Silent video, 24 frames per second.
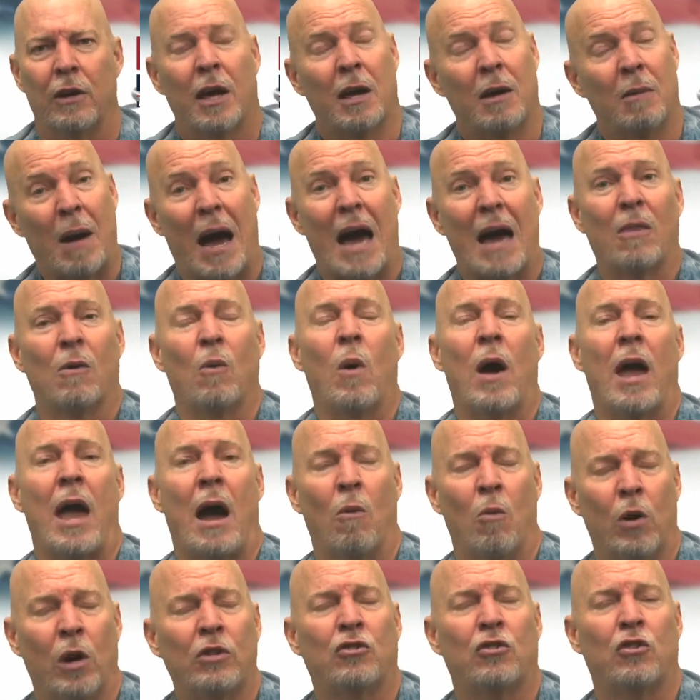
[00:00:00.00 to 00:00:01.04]
And by the way, I
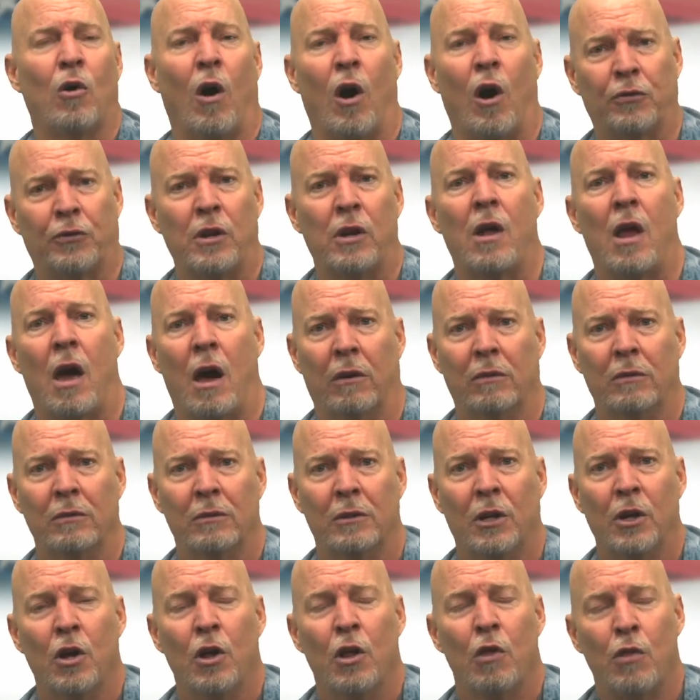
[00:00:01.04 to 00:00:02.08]
want you all to know,
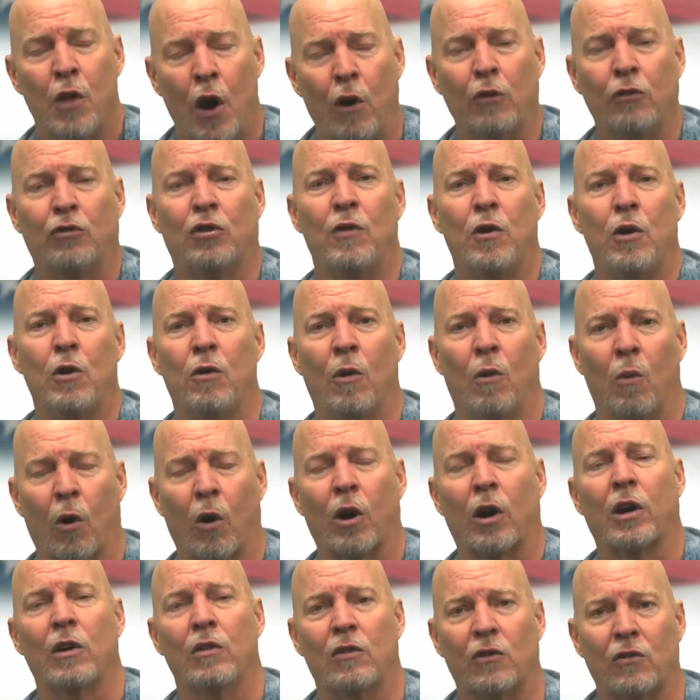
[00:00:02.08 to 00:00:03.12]
those of you that
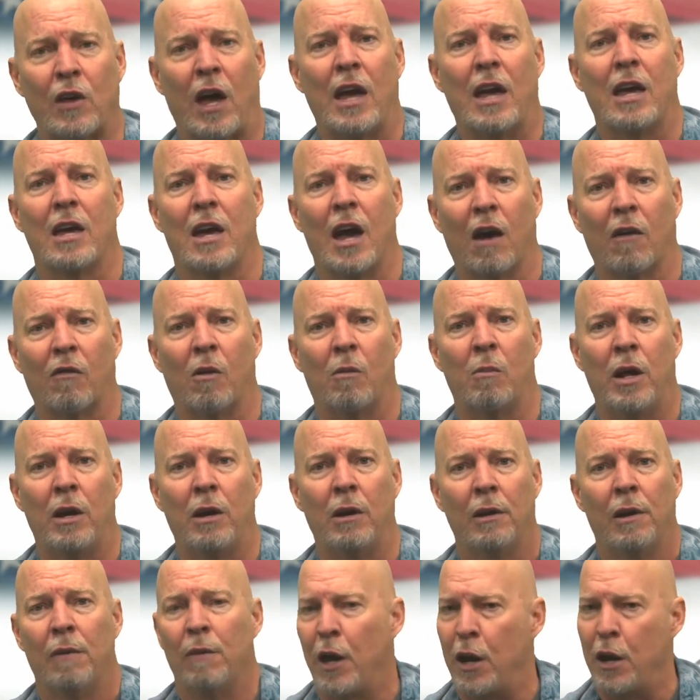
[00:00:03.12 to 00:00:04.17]
work in state government
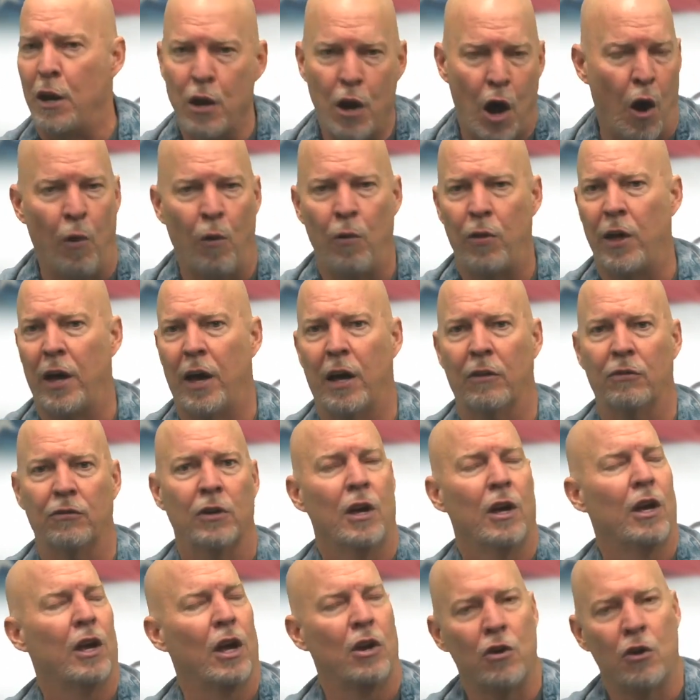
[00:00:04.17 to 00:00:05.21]
that know this,
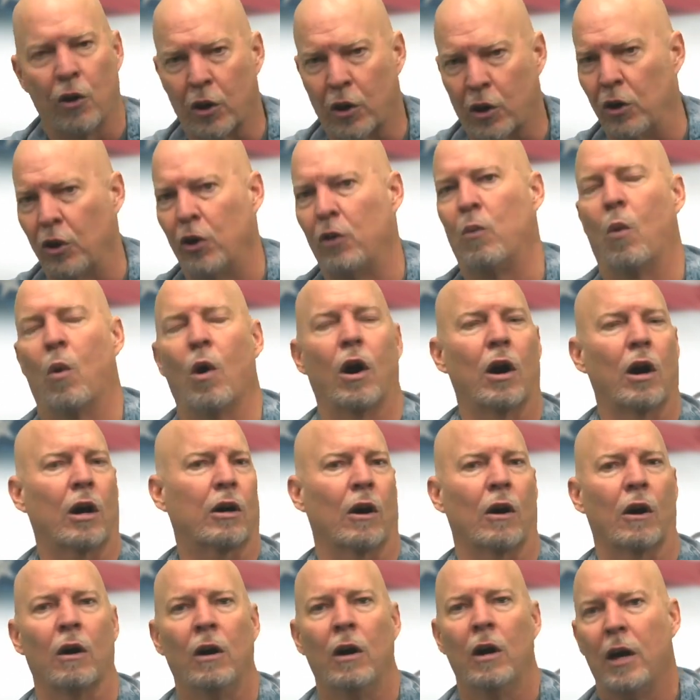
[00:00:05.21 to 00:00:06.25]
and you're a good
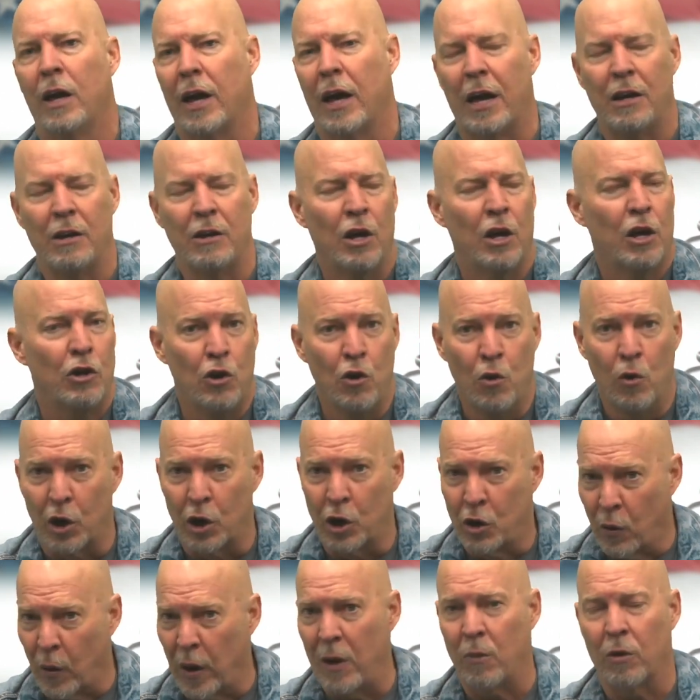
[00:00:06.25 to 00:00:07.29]
worker, and you
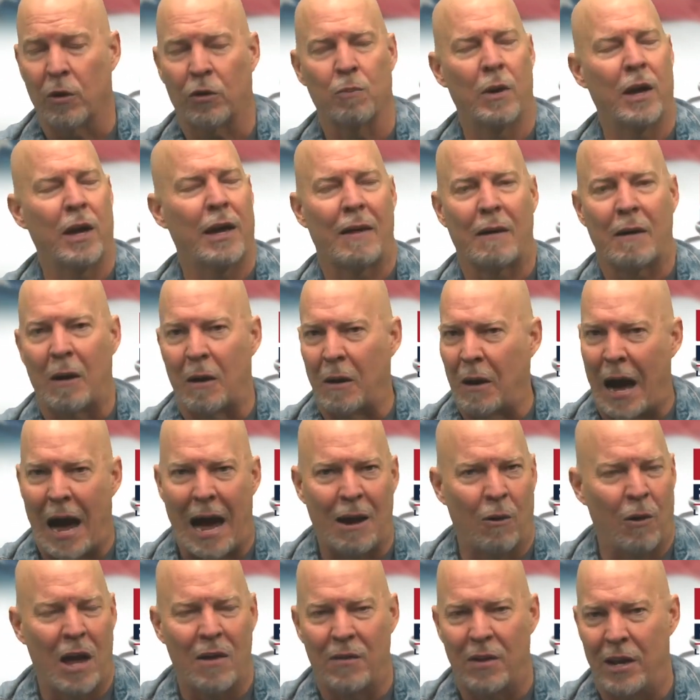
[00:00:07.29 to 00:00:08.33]
agree with me, I
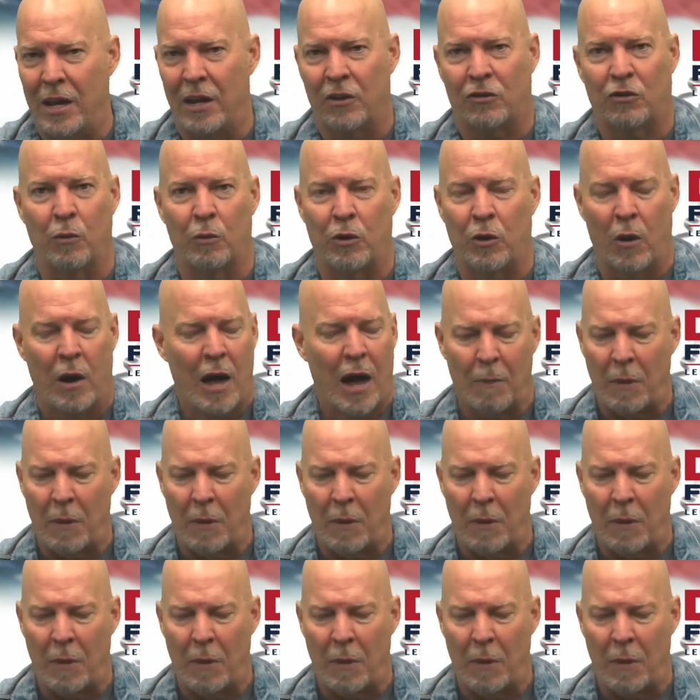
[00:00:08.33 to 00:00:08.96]
don't have an issue with you.